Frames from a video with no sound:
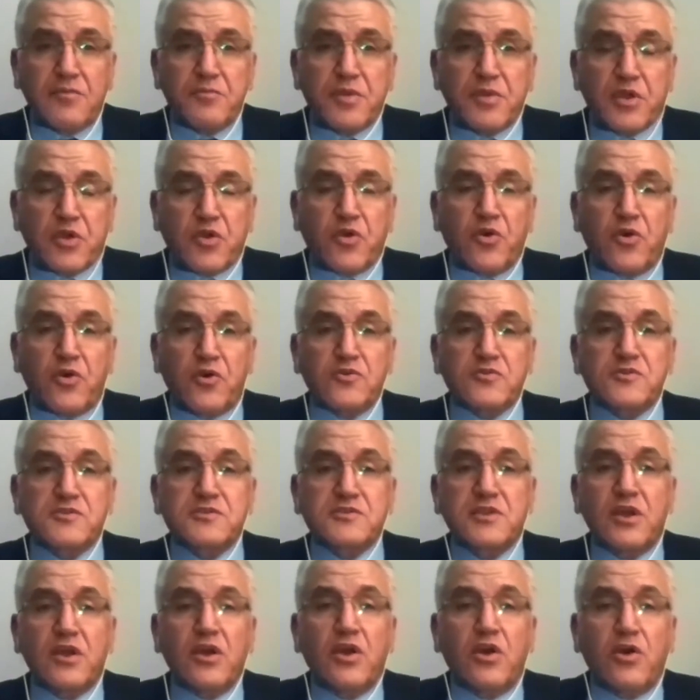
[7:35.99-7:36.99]

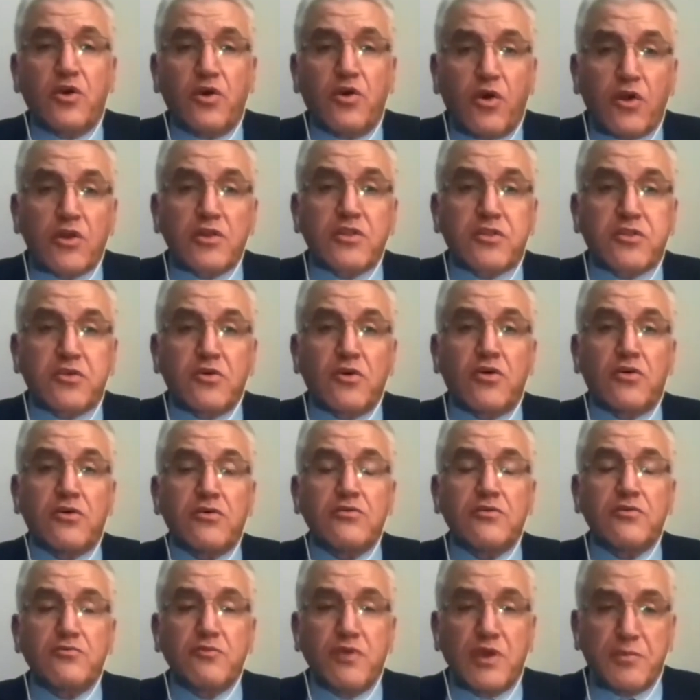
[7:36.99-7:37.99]
because
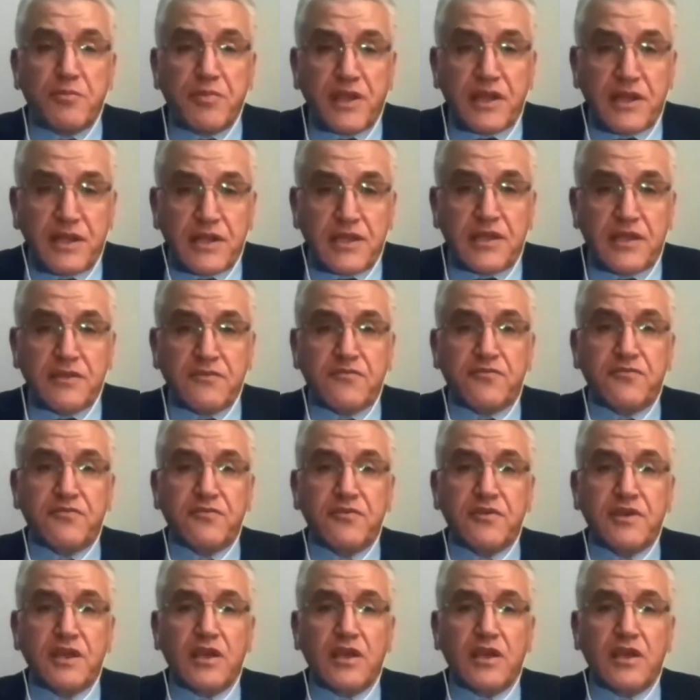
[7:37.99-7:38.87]
although we believe